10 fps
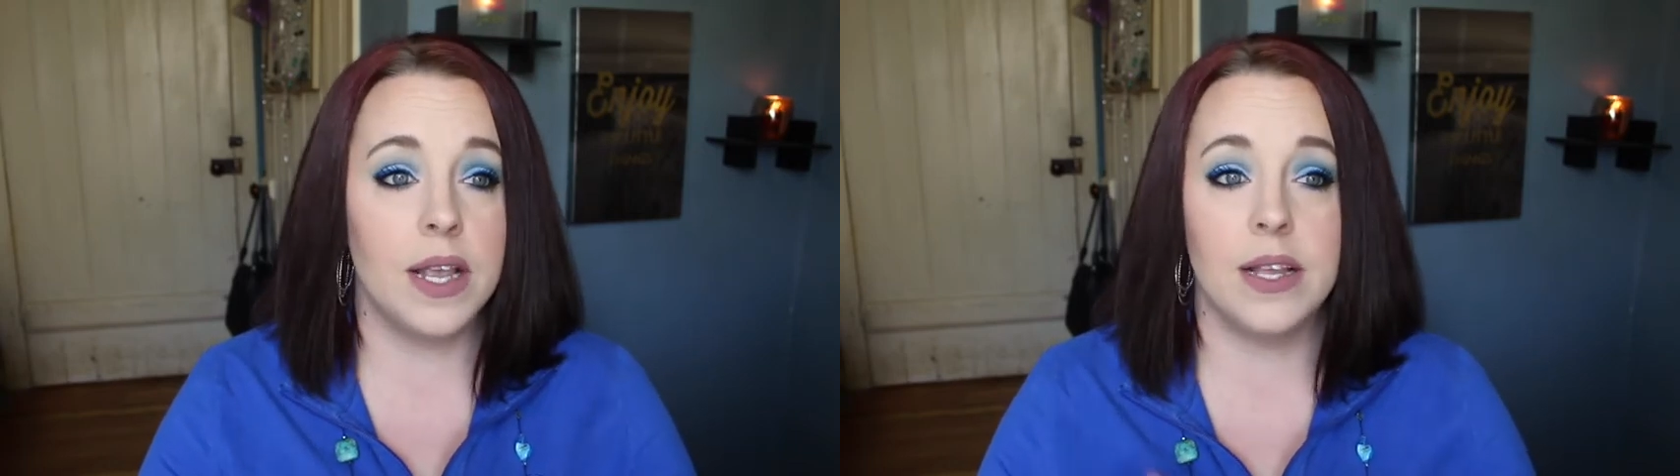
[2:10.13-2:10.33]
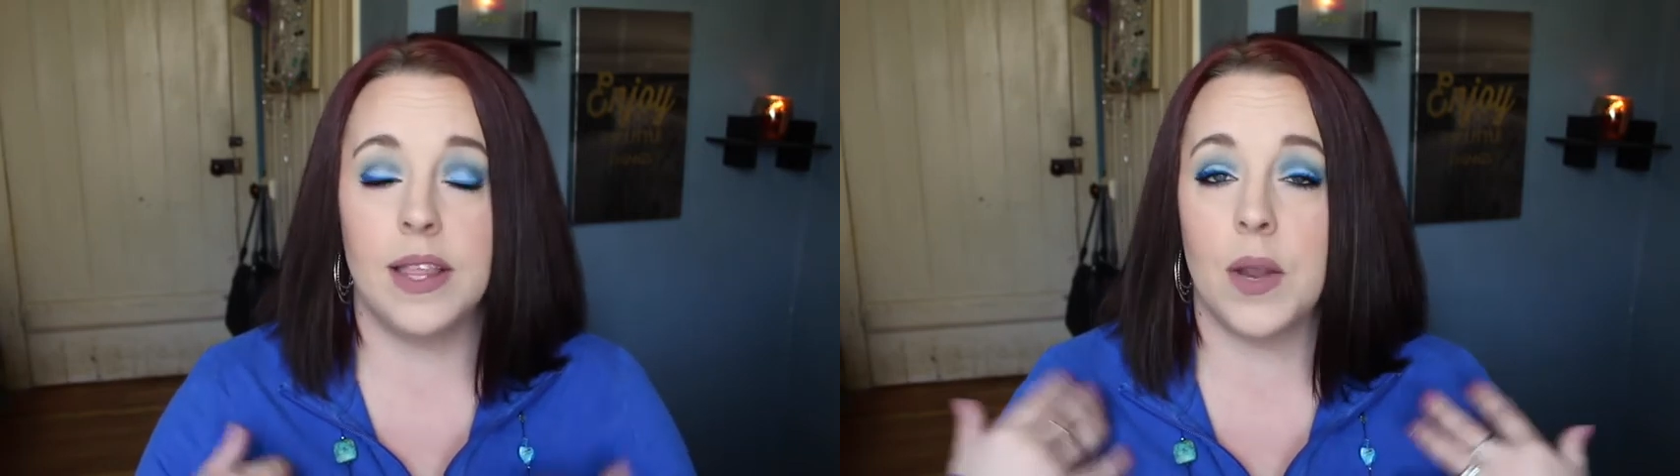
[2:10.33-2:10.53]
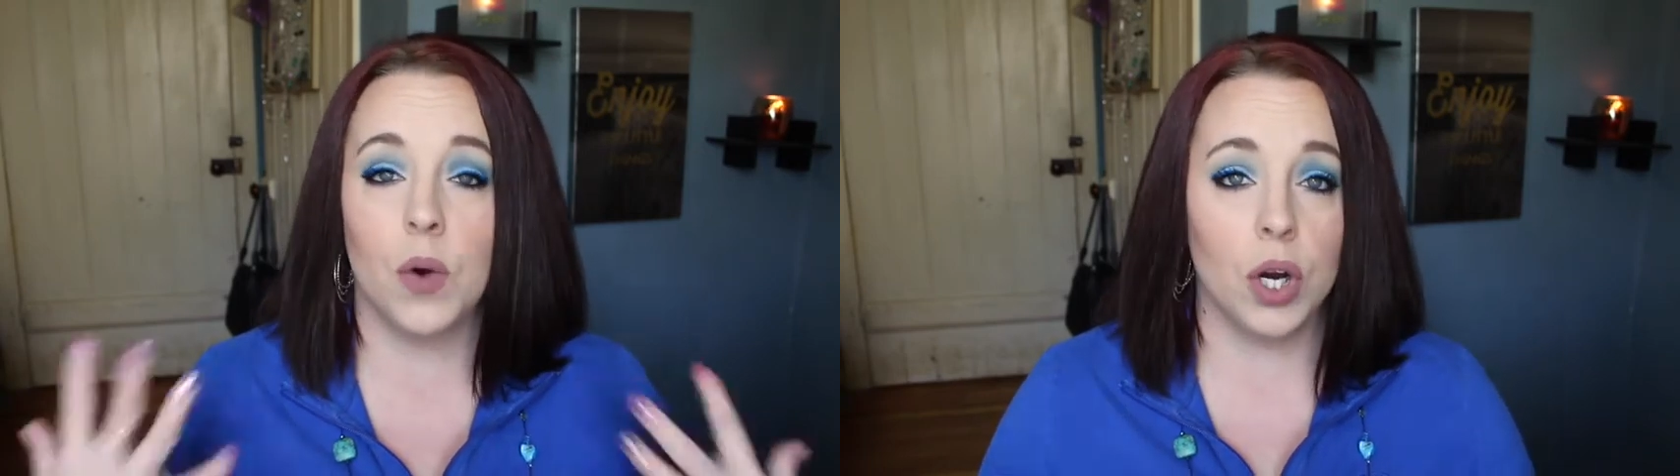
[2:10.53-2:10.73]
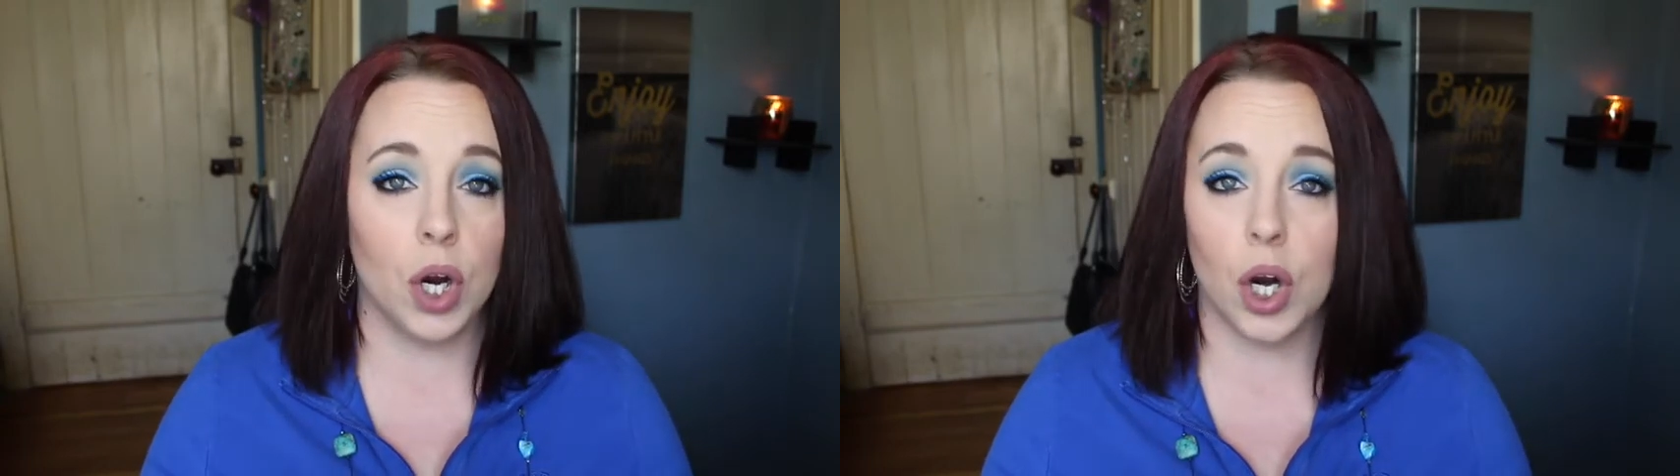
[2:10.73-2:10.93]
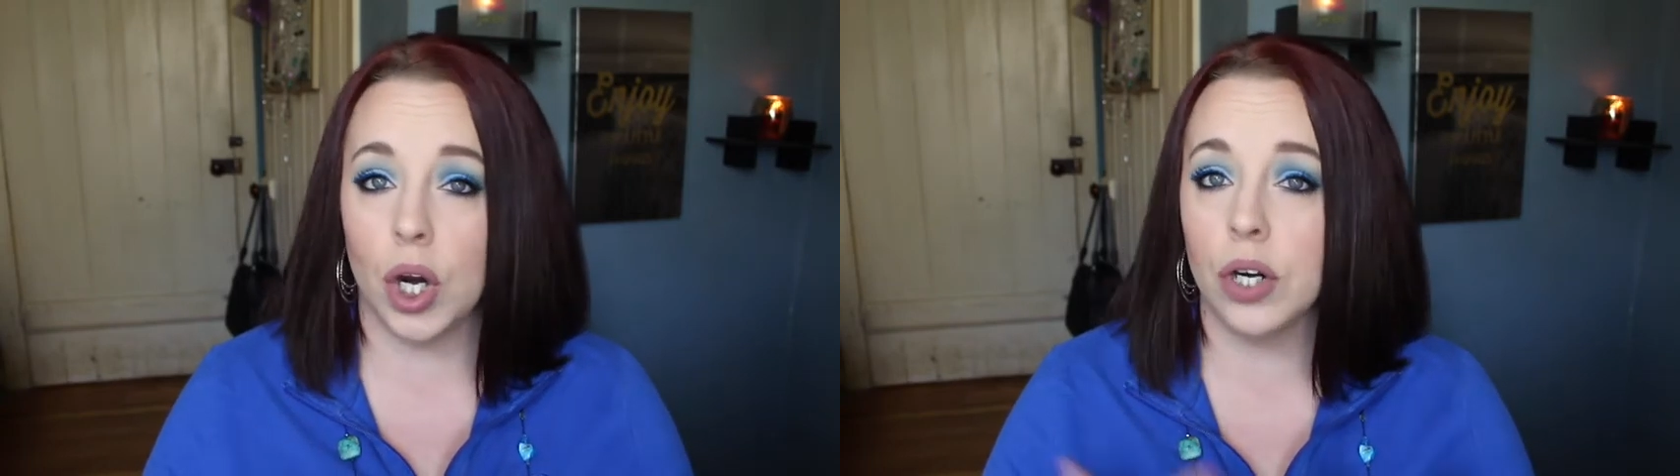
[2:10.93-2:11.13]
They weren't
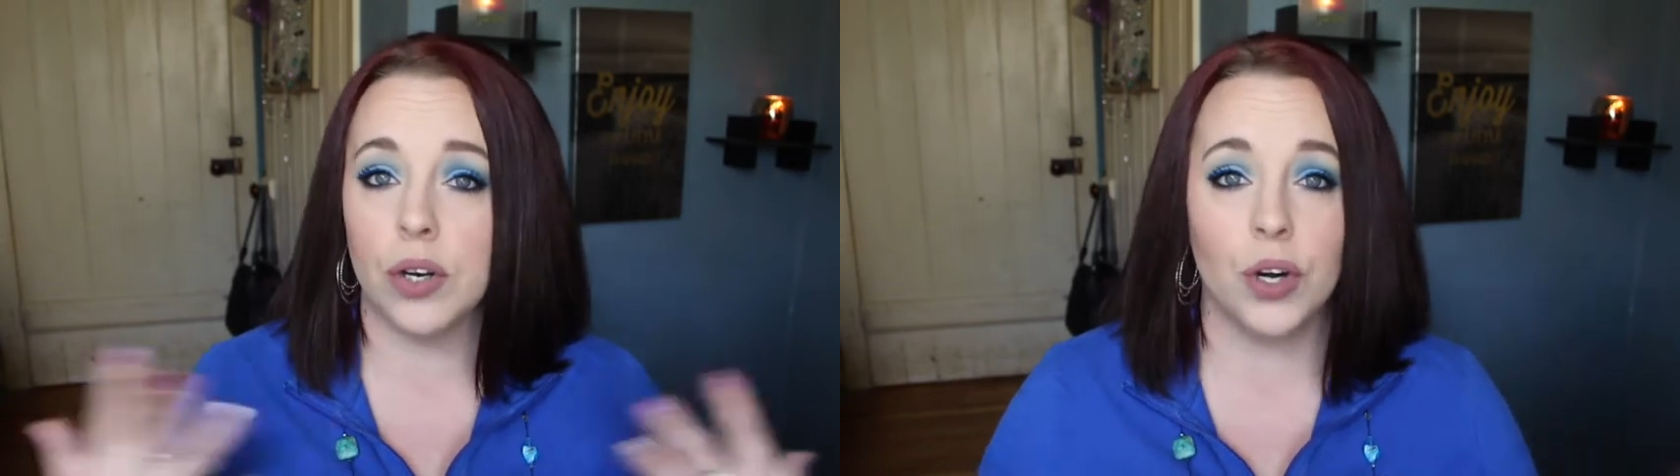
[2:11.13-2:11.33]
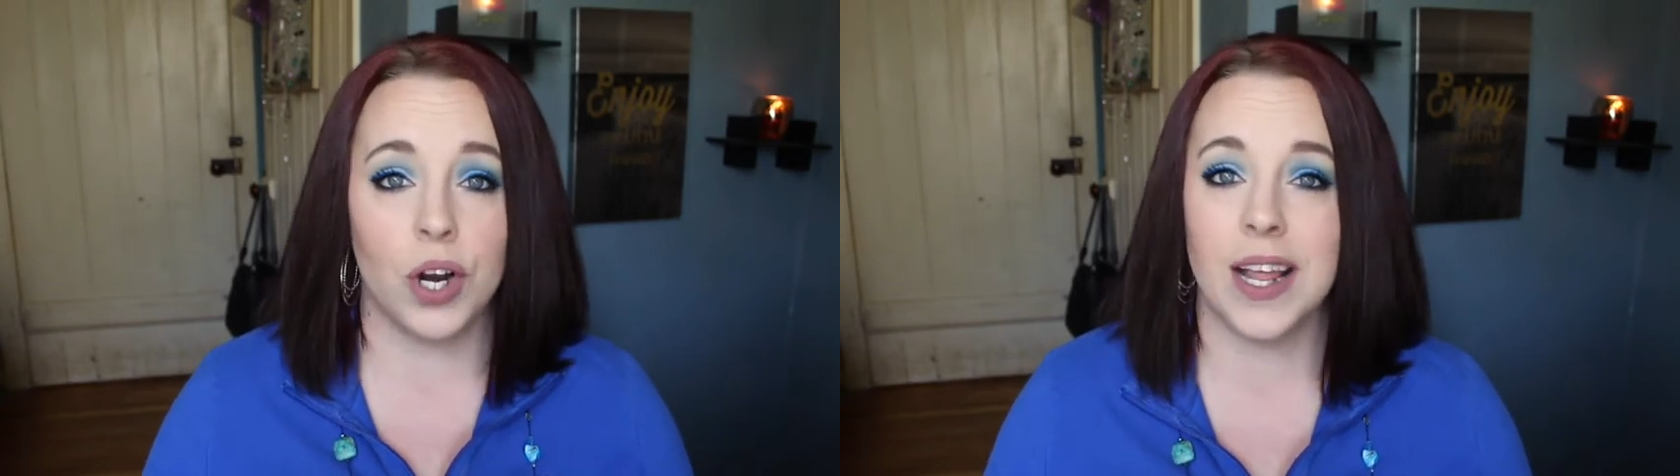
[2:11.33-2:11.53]
hurt or